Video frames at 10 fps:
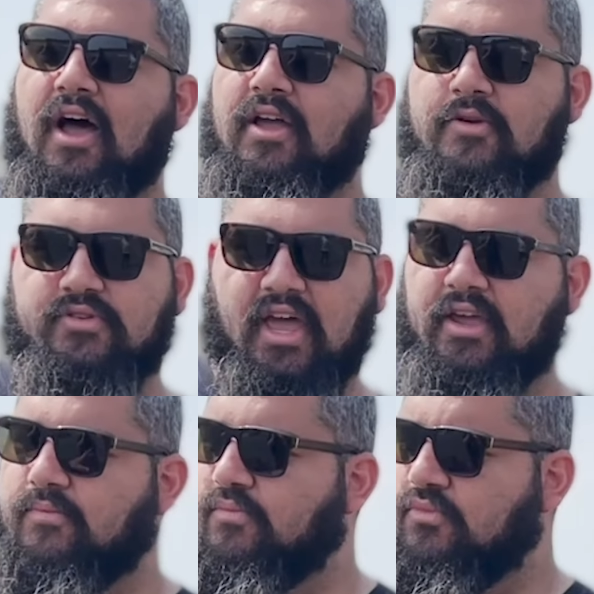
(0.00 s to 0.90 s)
he was
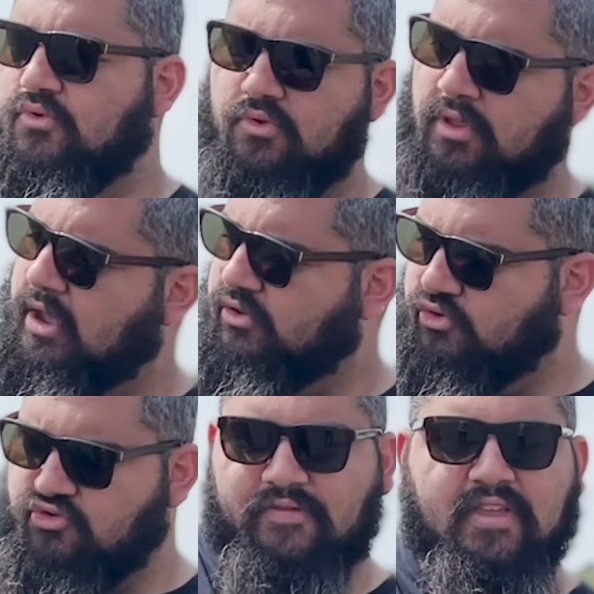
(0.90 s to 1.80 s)
like
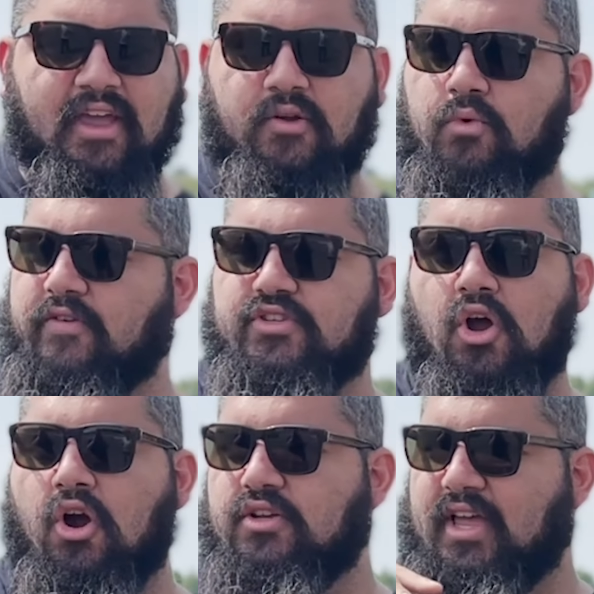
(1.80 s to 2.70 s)
drifting one of his
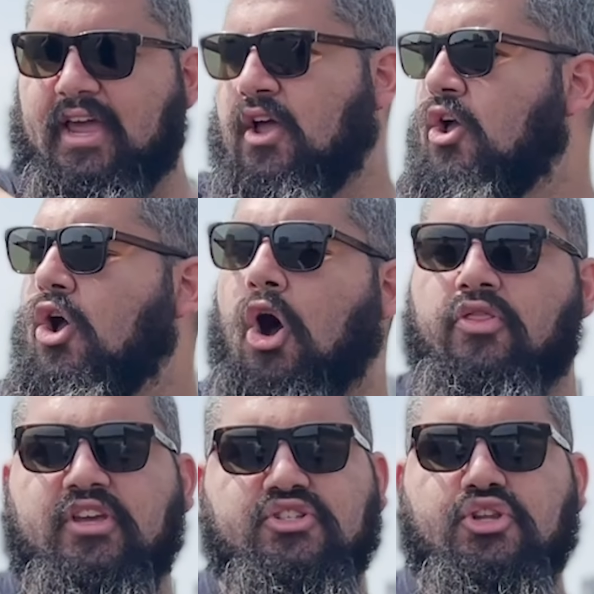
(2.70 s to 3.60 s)
cars like
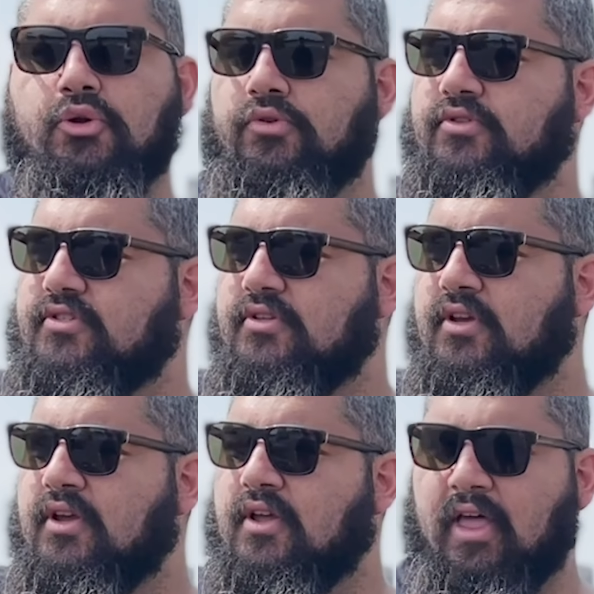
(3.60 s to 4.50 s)
on these dunes,
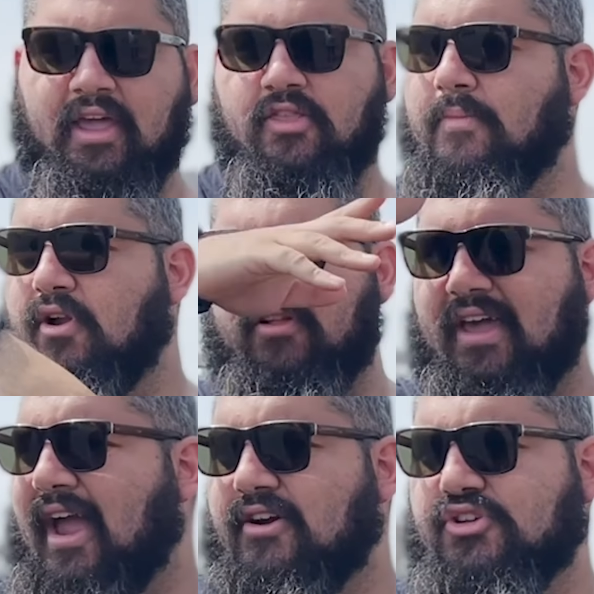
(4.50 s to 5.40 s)
like in the middle of
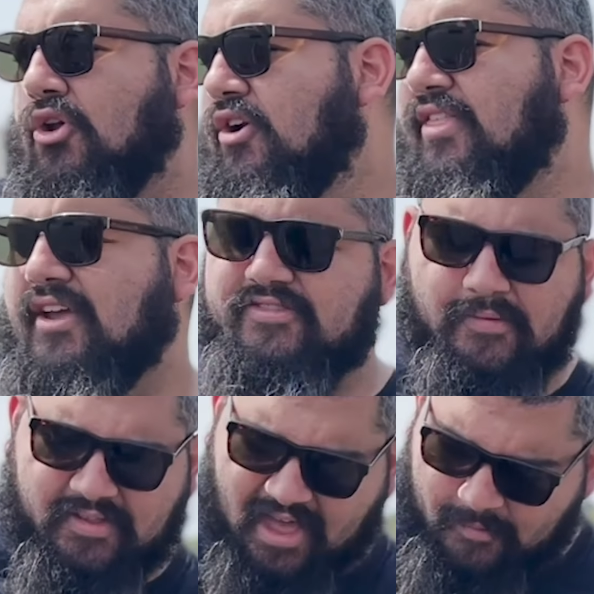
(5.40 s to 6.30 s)
like Arizona, I think, or
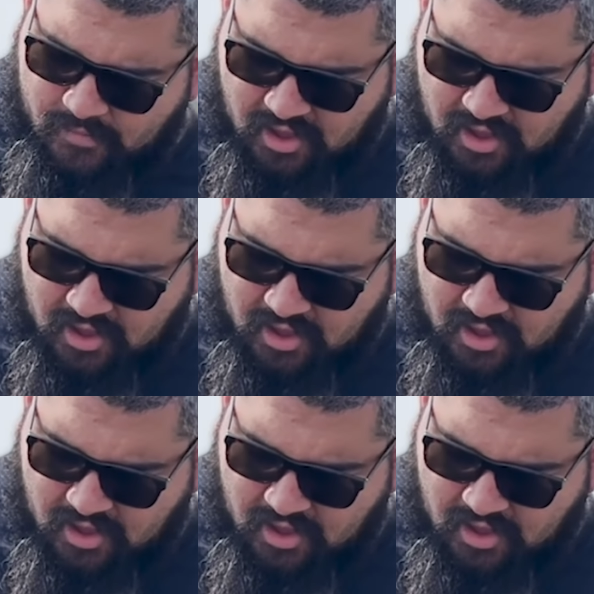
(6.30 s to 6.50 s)
something like that.